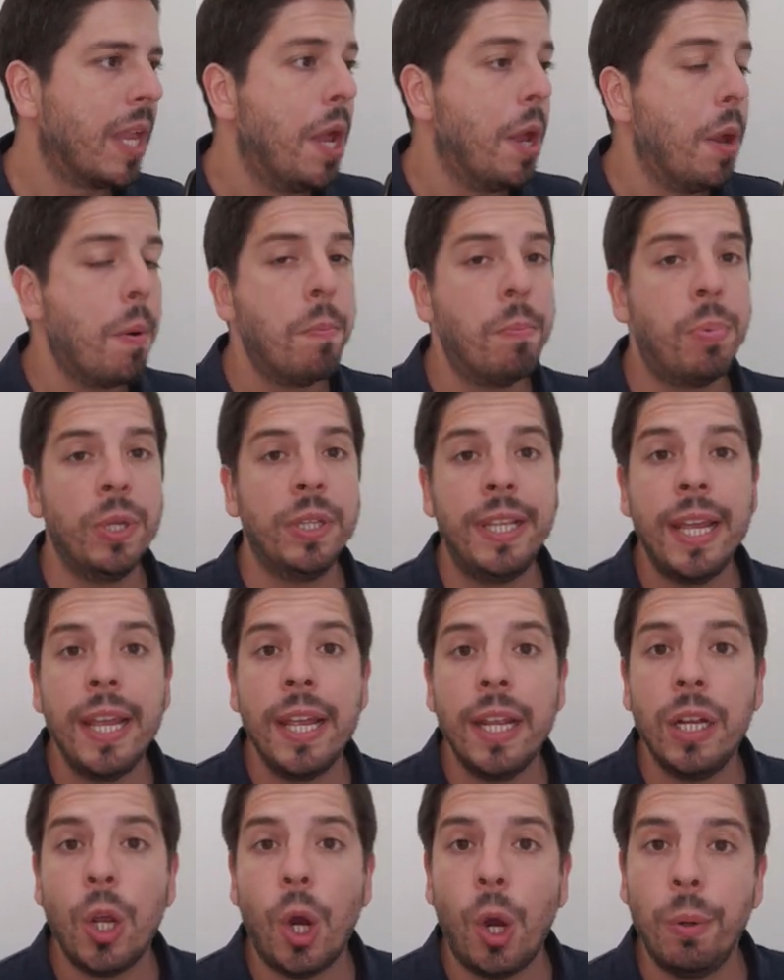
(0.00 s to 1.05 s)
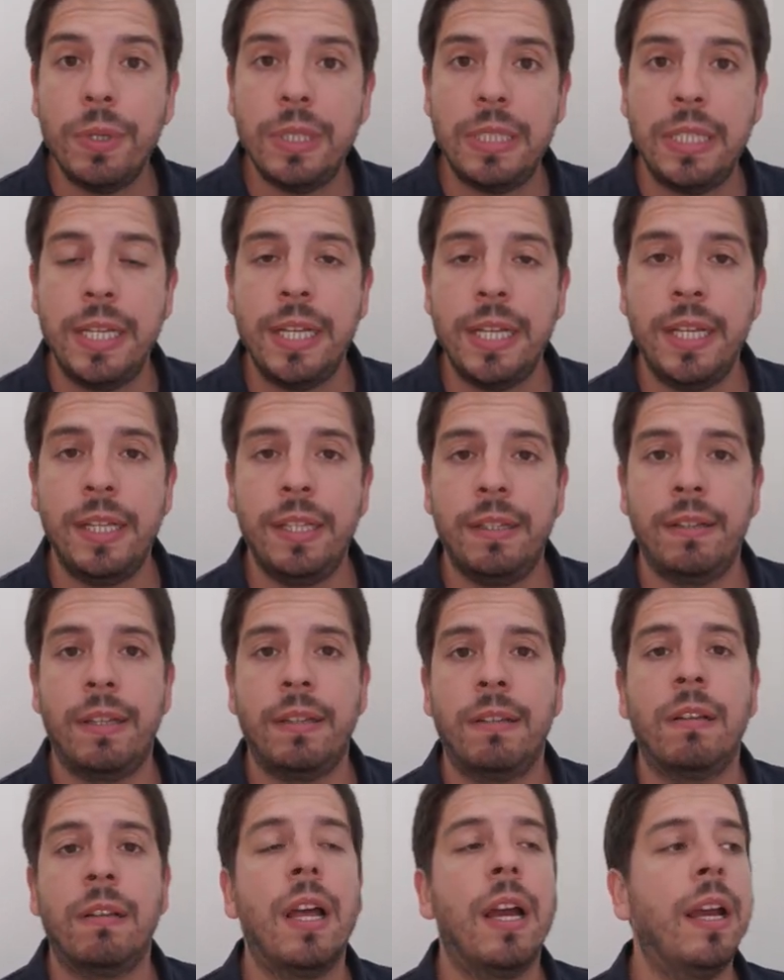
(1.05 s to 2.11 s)
But then obviously that
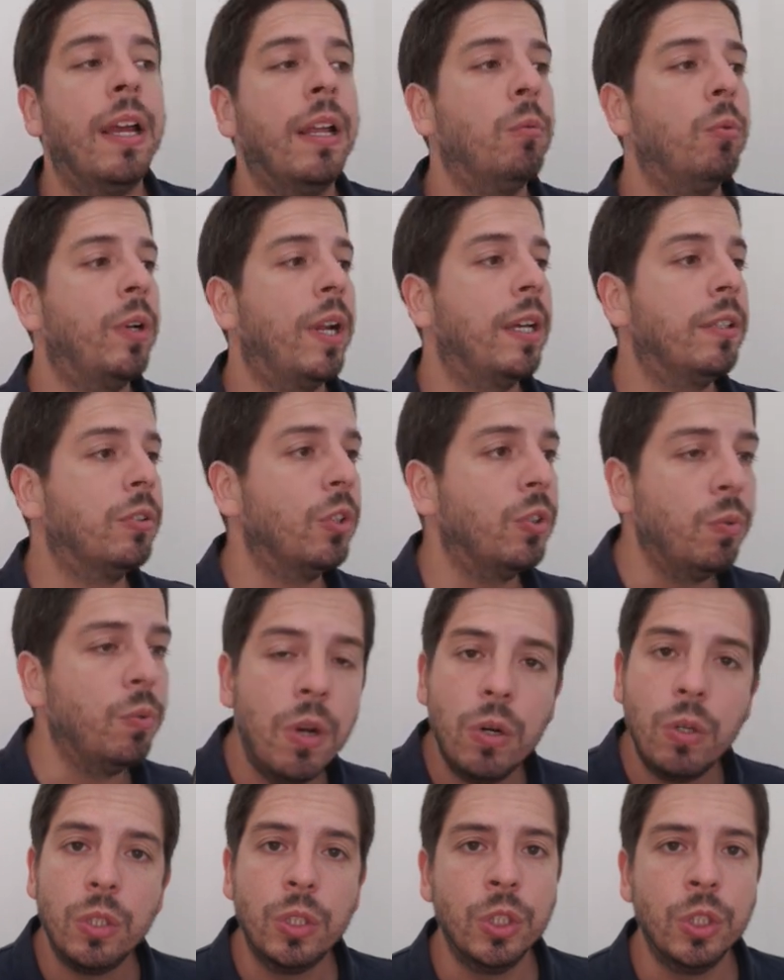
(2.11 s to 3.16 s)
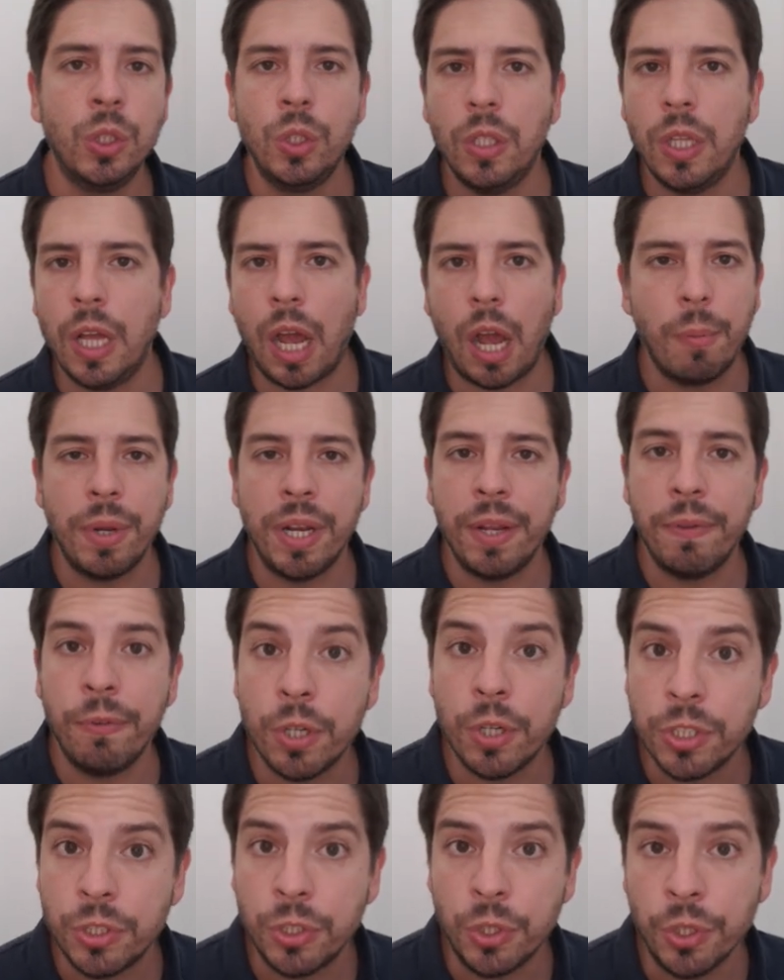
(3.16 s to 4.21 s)
client would ask us, well, how many viewers
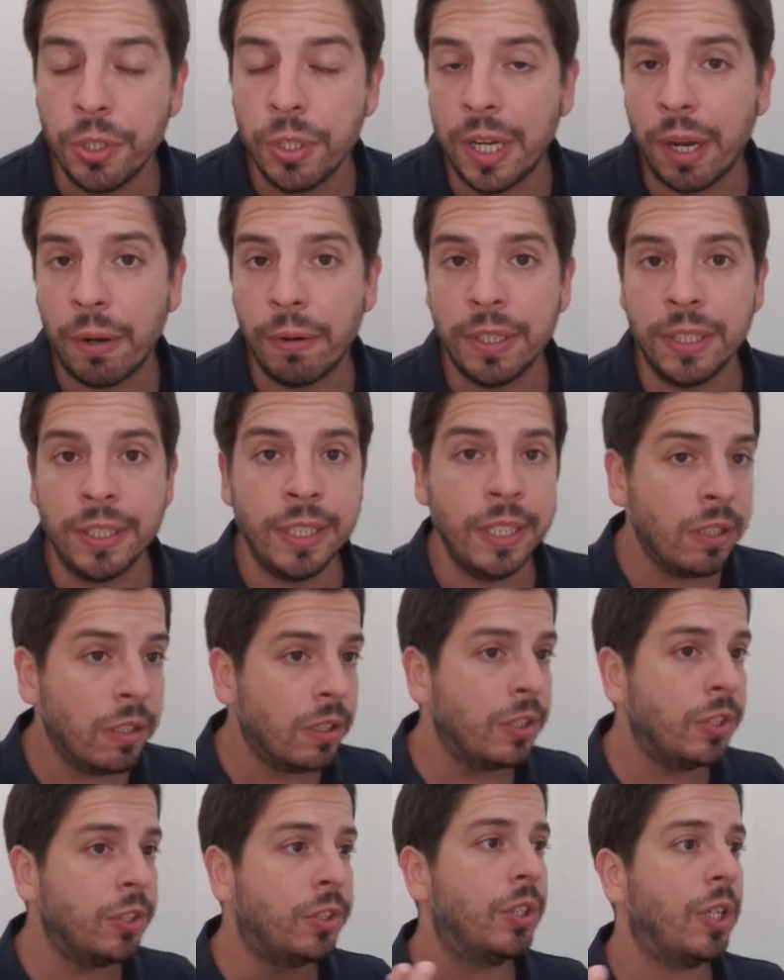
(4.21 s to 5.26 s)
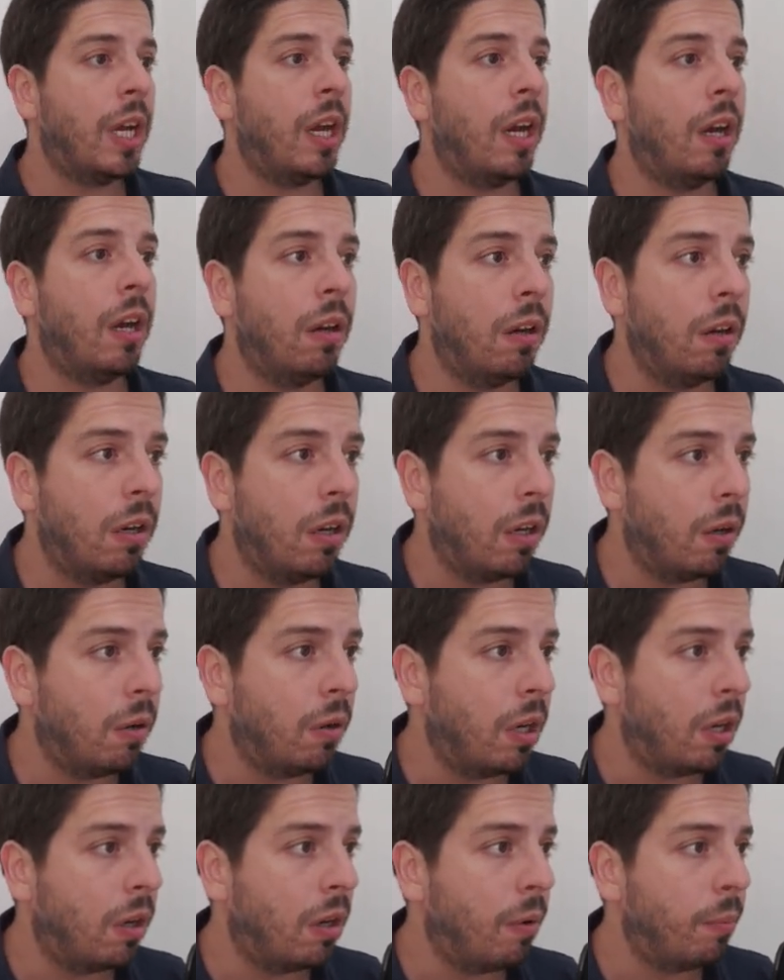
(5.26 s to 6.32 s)
do you guarantee us? How
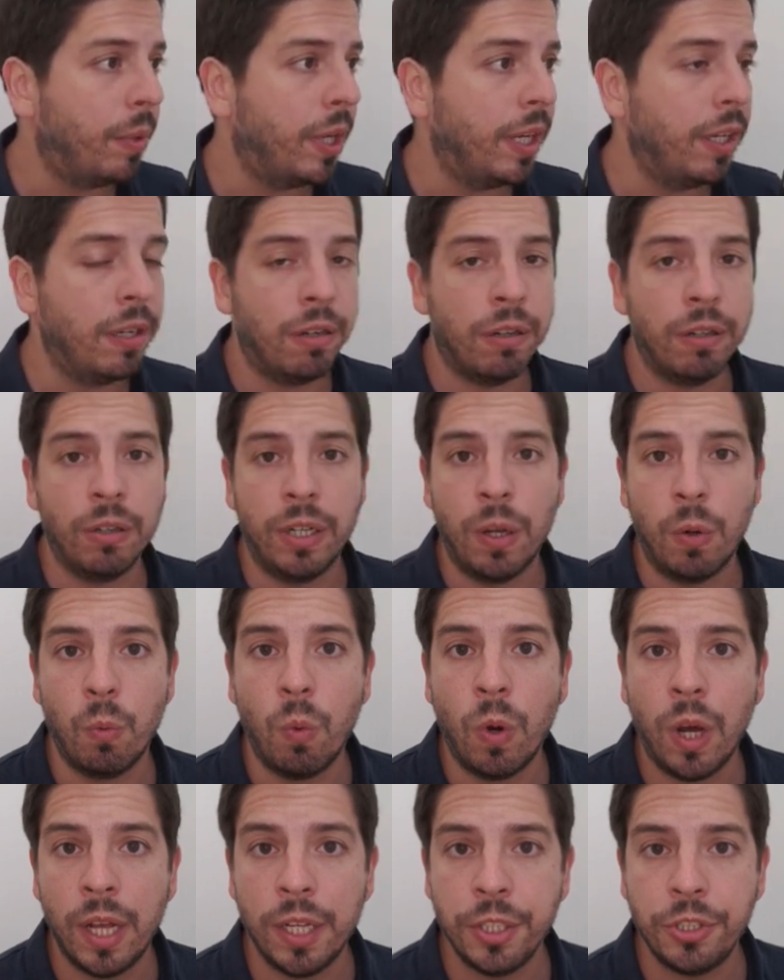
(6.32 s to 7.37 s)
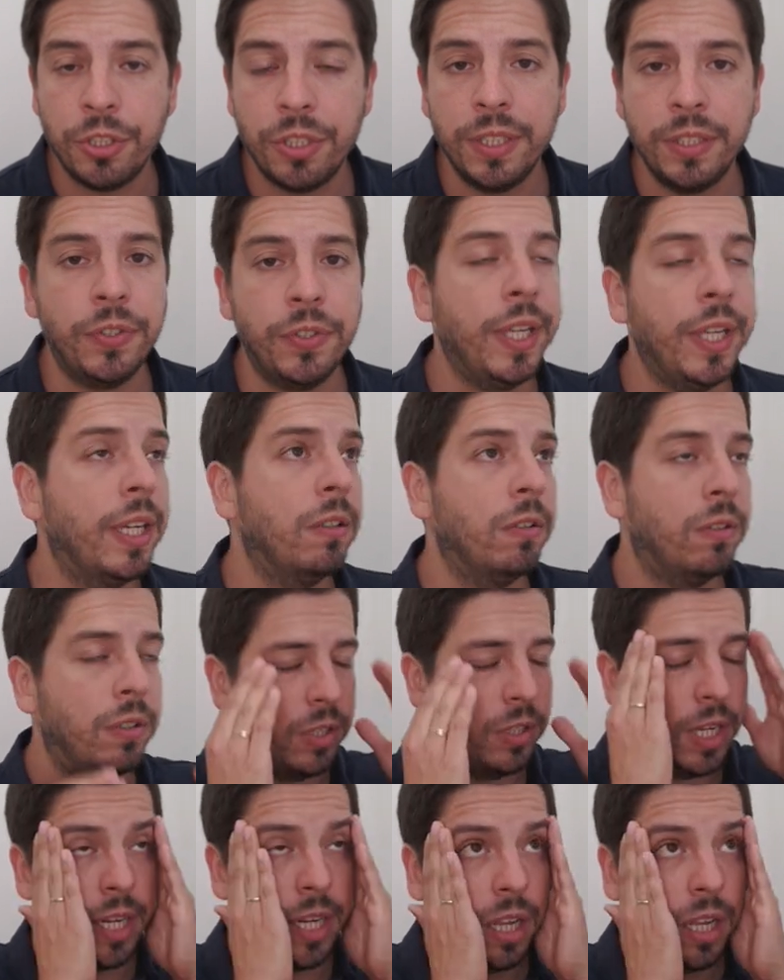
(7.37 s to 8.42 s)
many are going to watch this thing? And it's
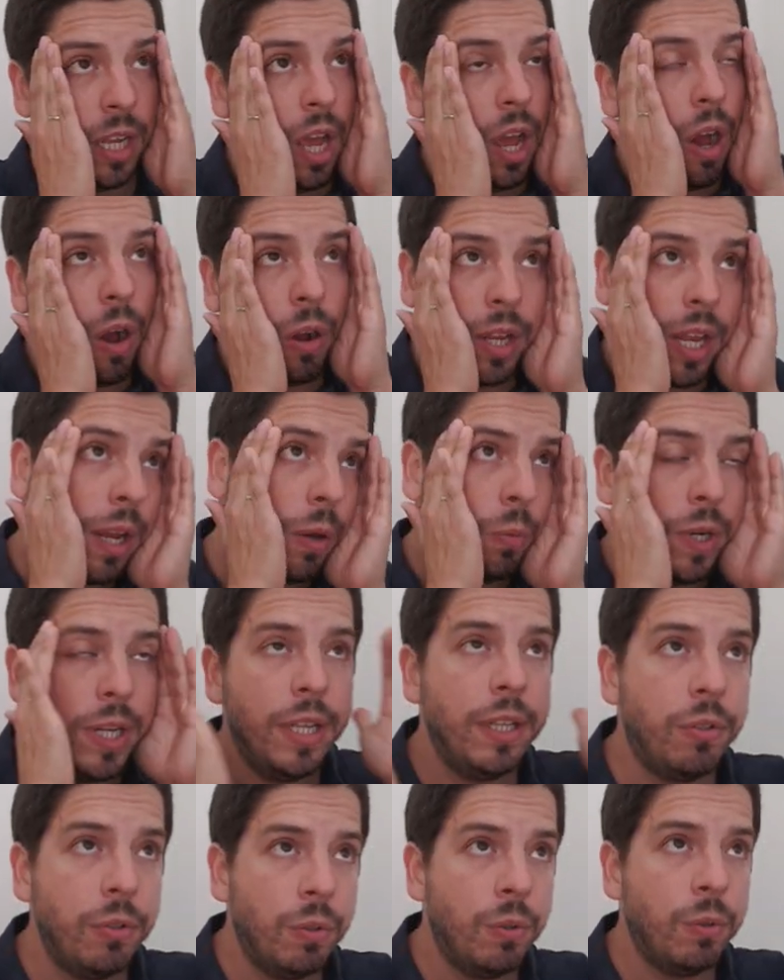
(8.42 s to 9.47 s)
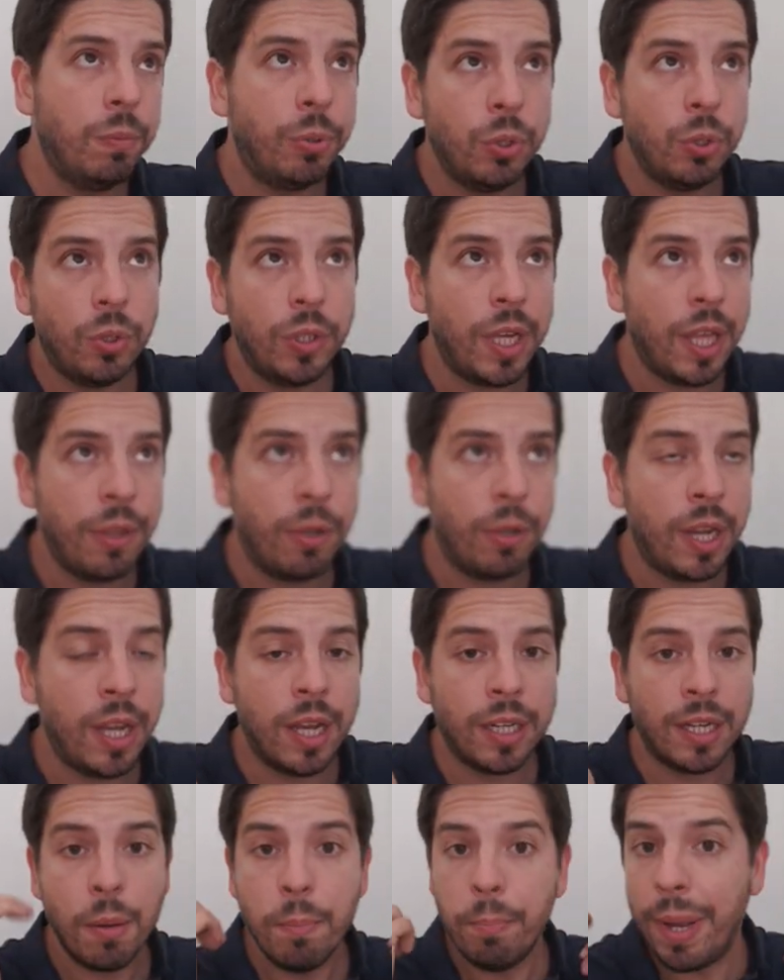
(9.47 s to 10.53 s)
like, okay, we need to put together a
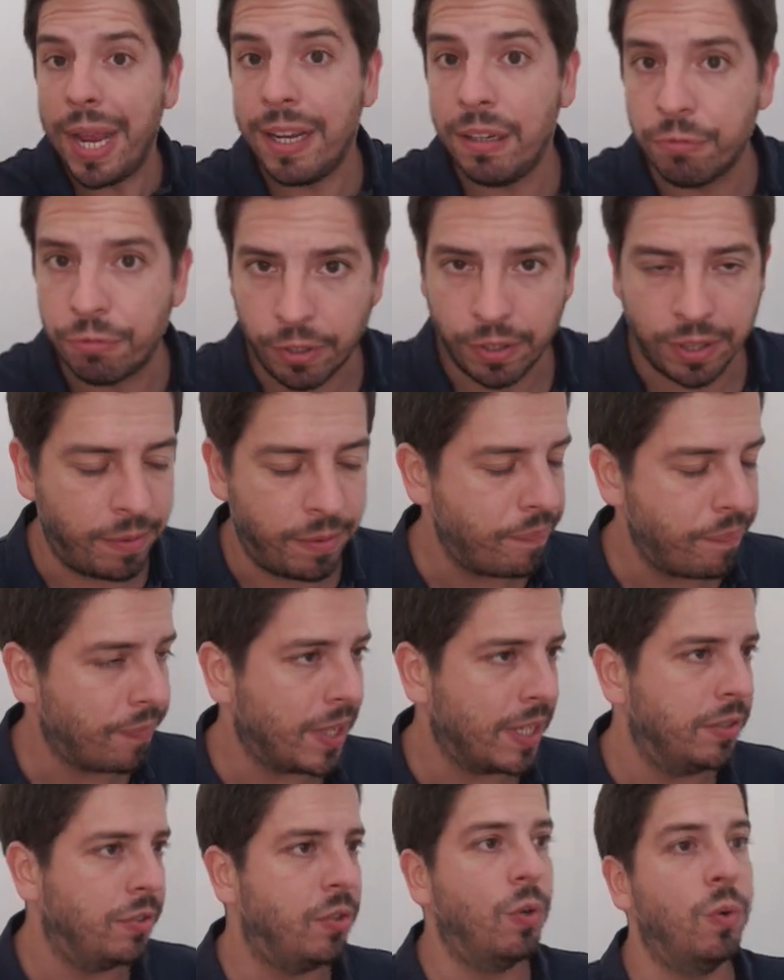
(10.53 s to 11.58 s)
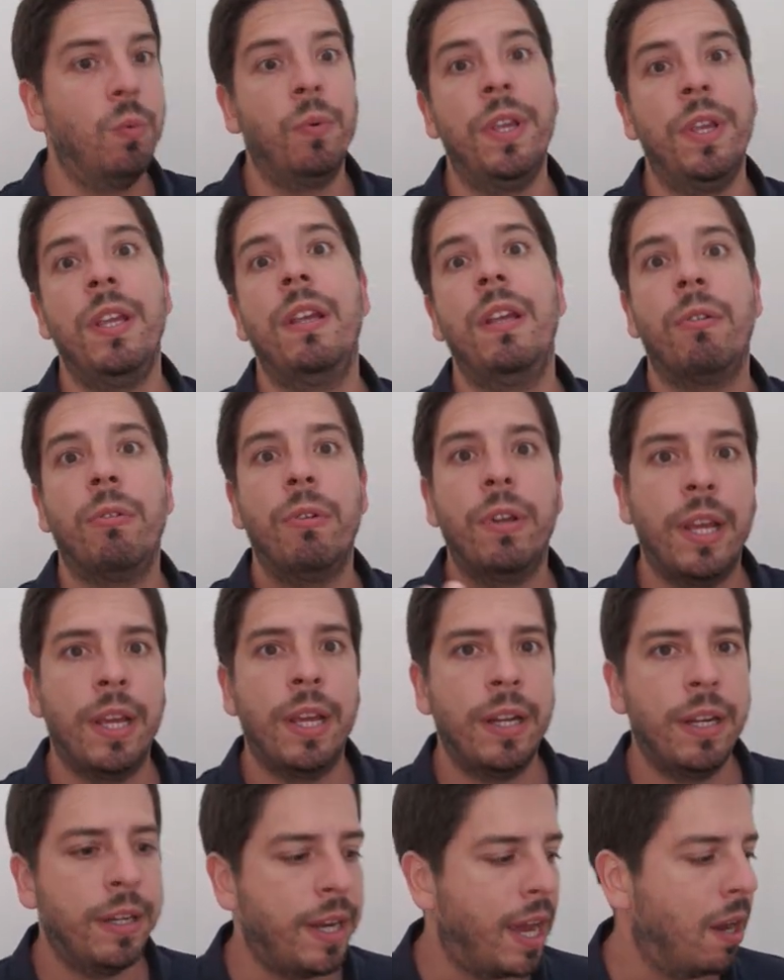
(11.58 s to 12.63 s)
campaign for them. And so we create
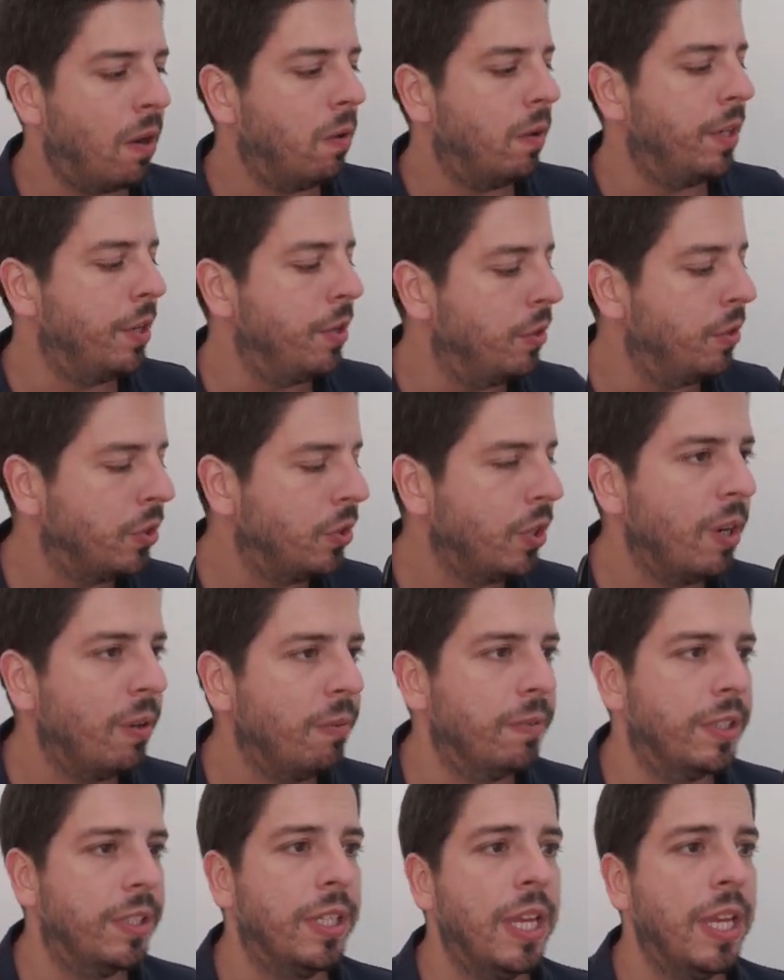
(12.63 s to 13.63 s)
now a new service.